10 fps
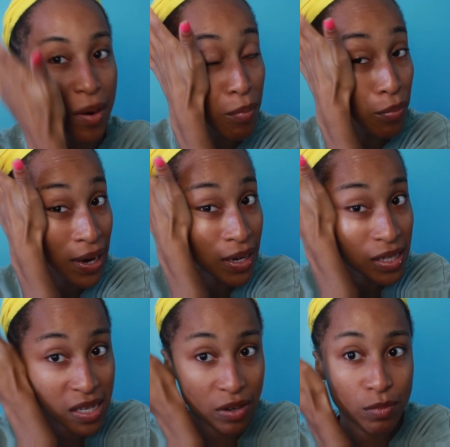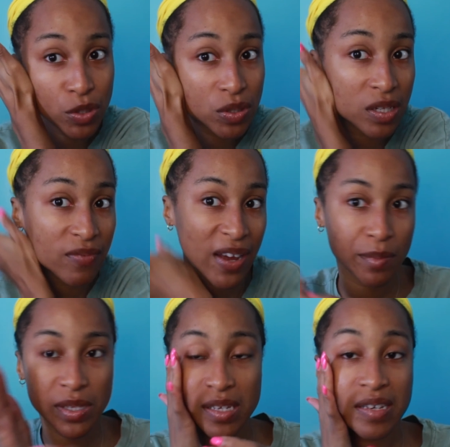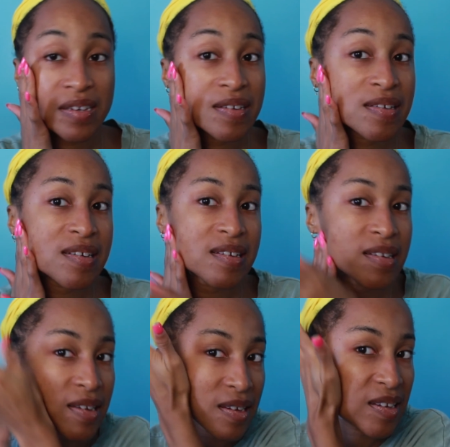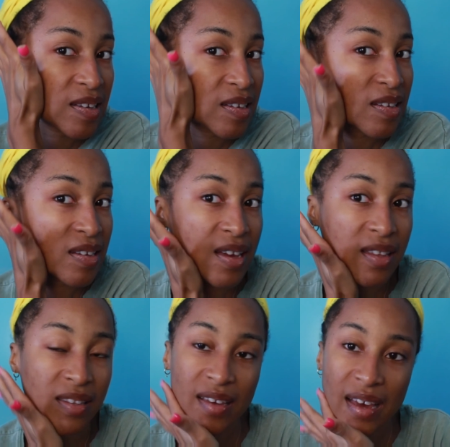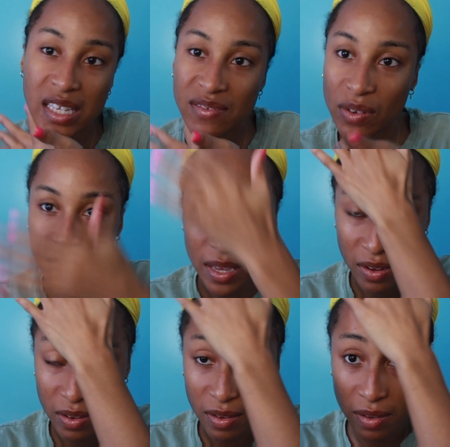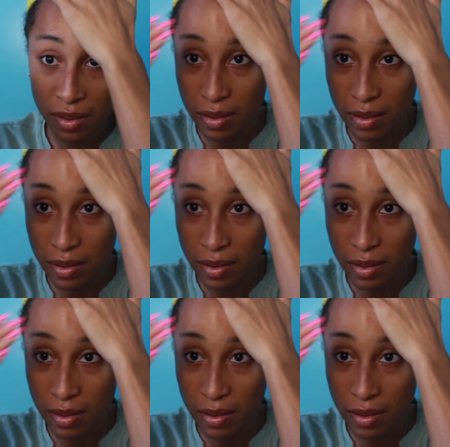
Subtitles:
brightening serum due to the vitamin C and the exfoliating